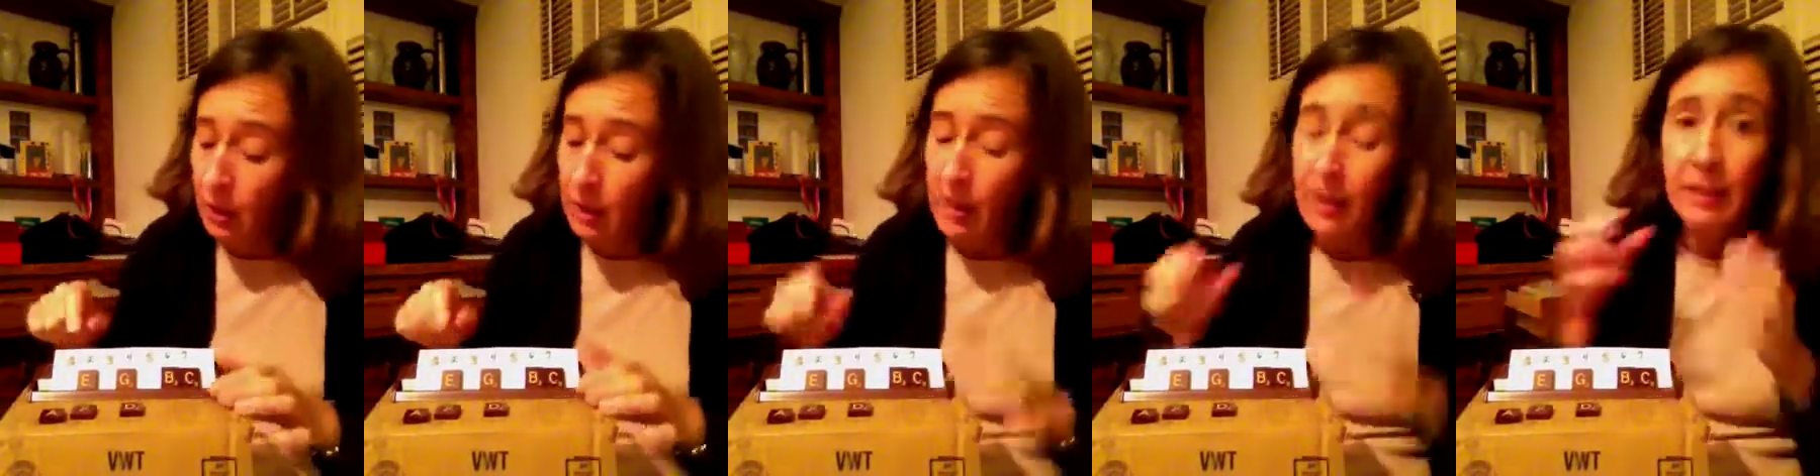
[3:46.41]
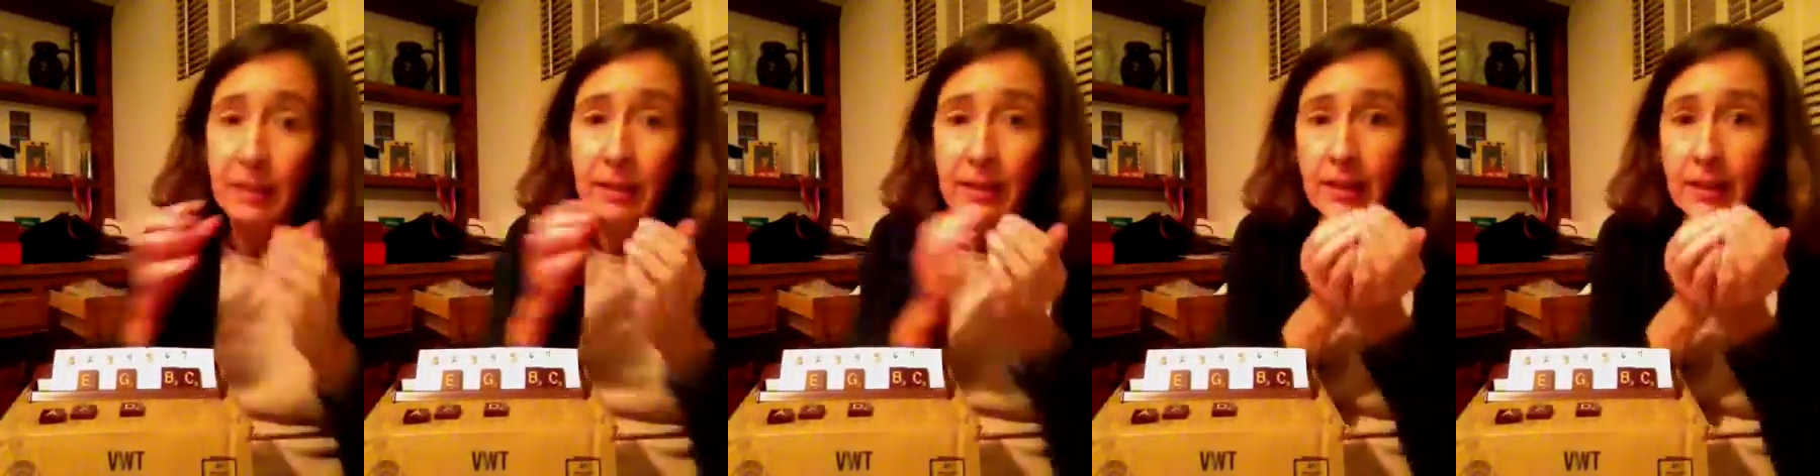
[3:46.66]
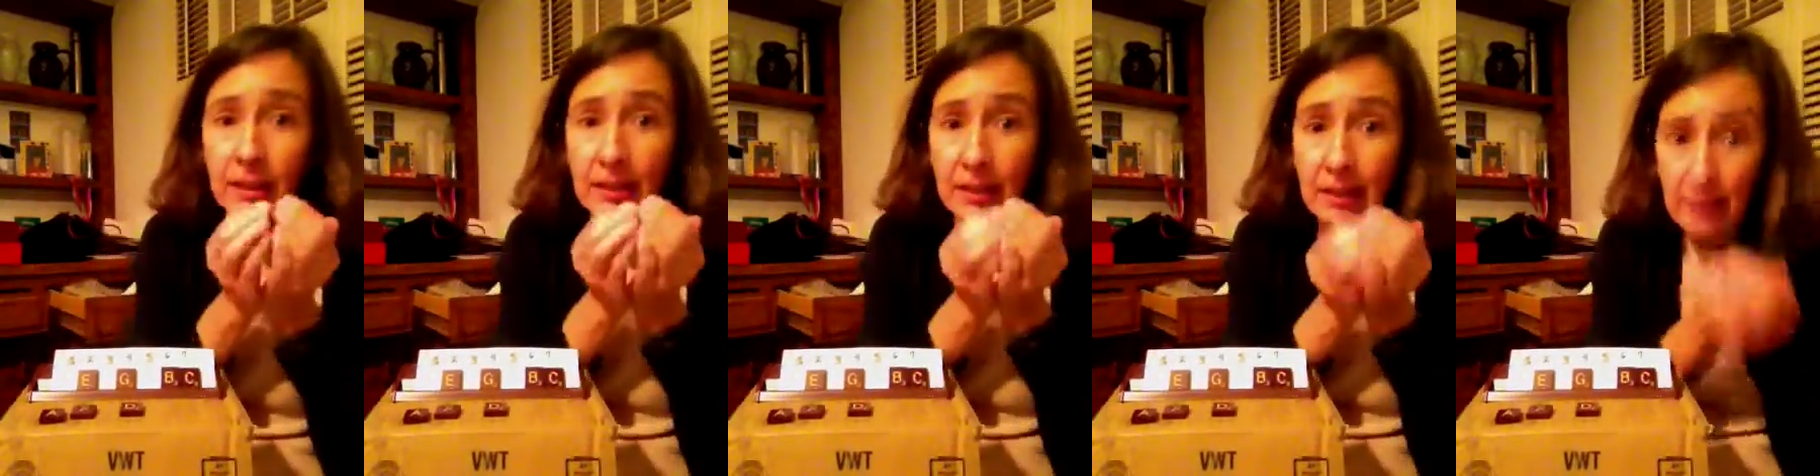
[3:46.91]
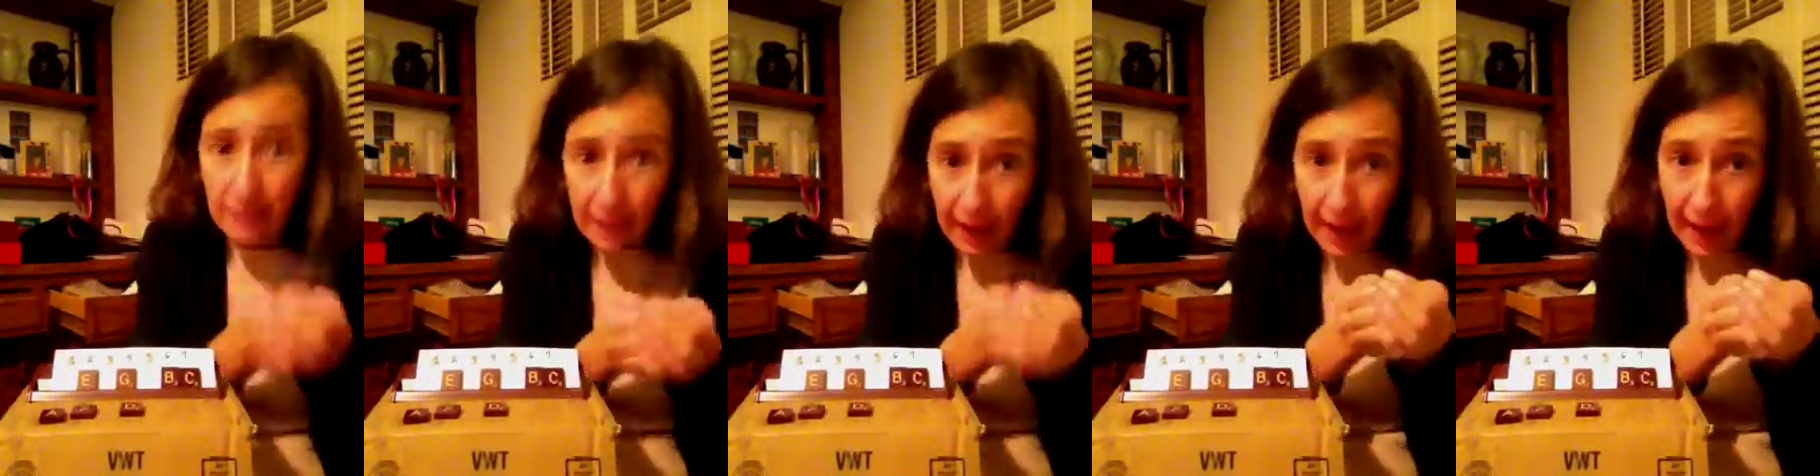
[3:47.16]
it's the
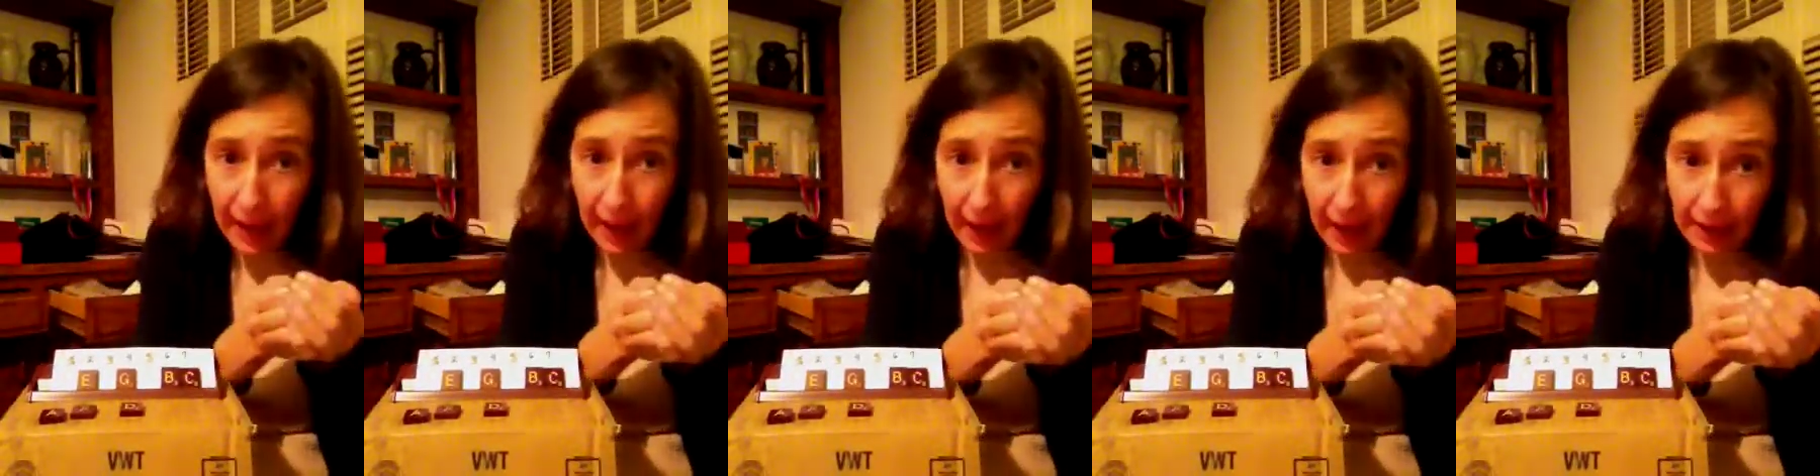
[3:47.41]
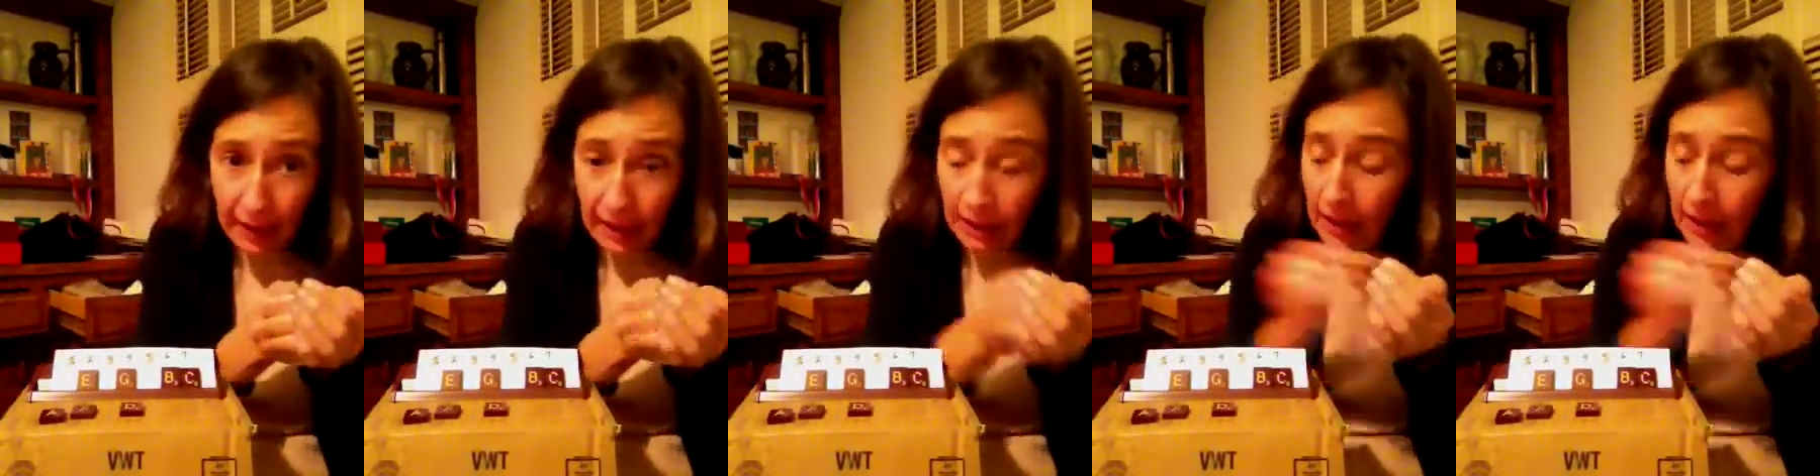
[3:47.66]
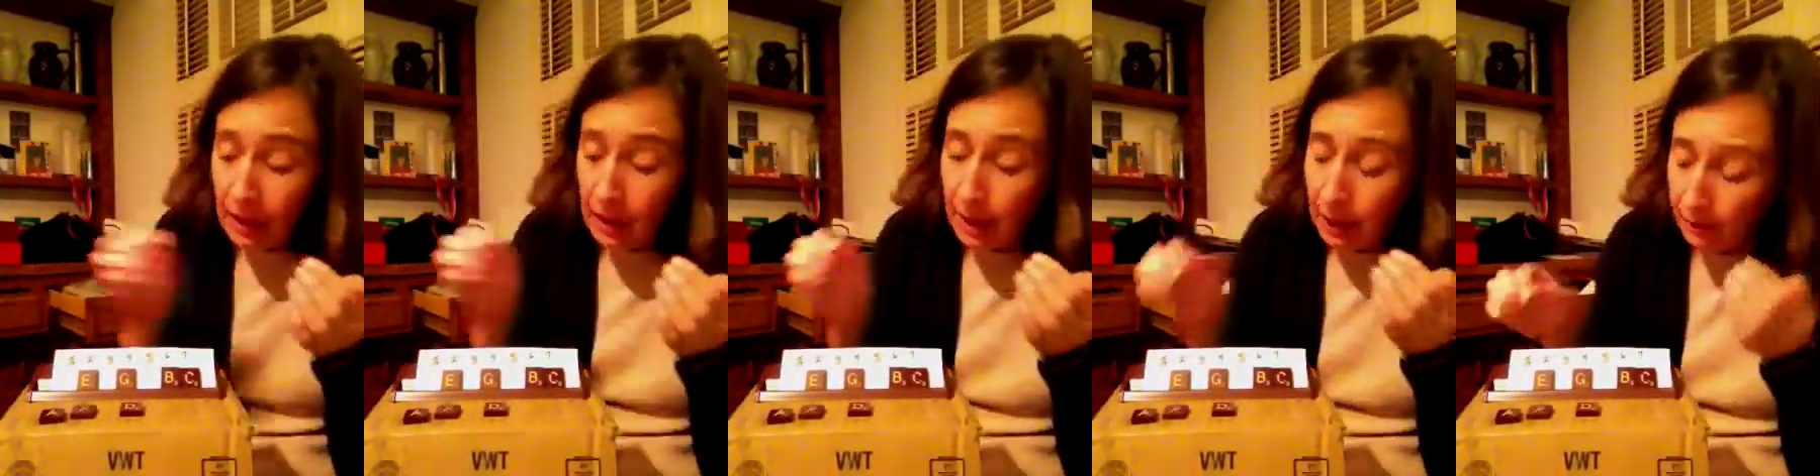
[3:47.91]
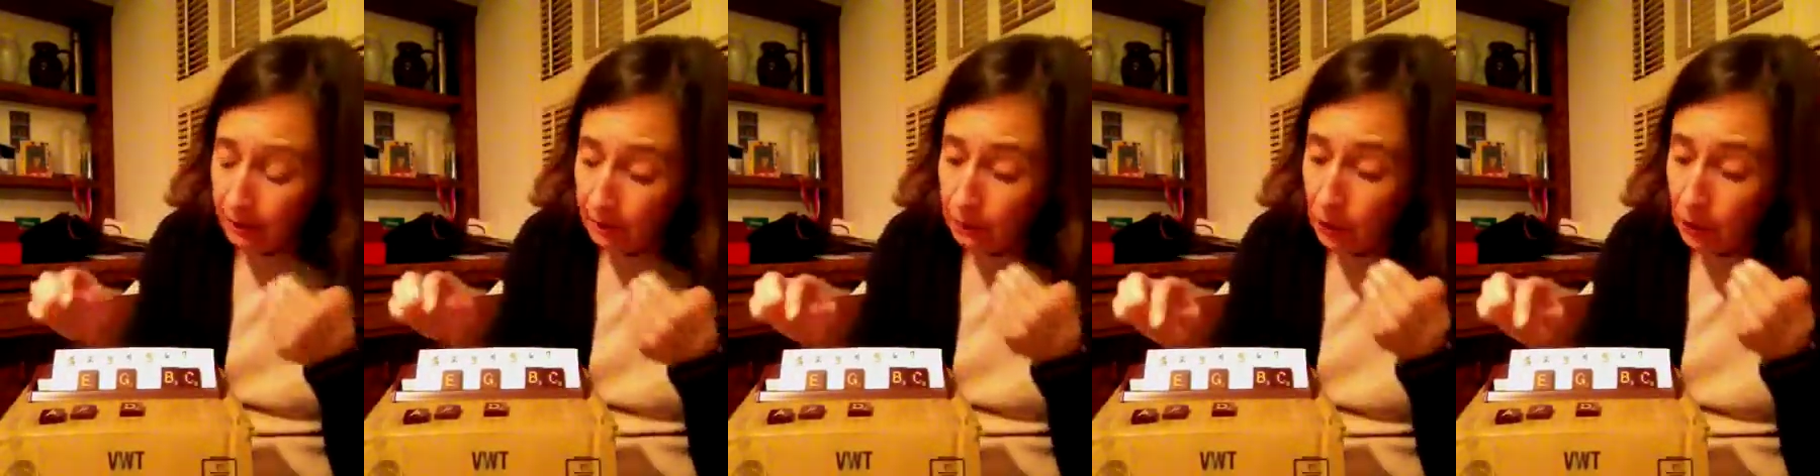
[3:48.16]
set of